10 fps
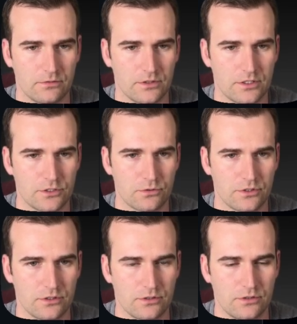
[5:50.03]
and what this
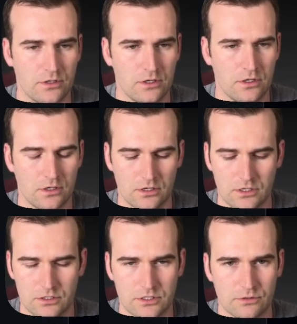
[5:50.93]
will do
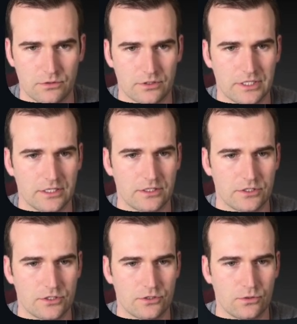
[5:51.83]
is it will get
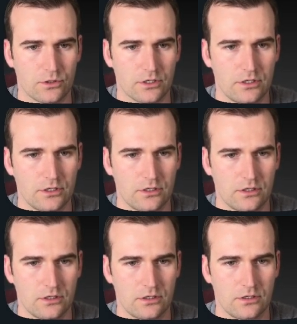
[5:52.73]
the store
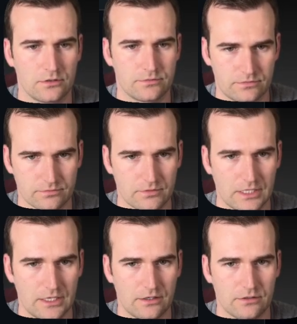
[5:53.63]

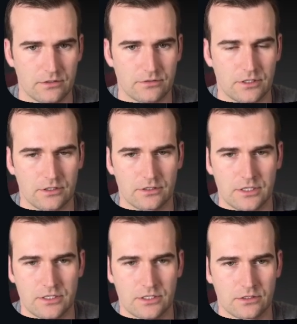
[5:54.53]
out of
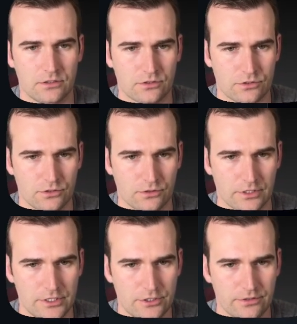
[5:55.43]
our
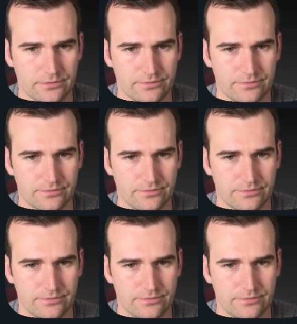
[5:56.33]
AsyncLocalStorage,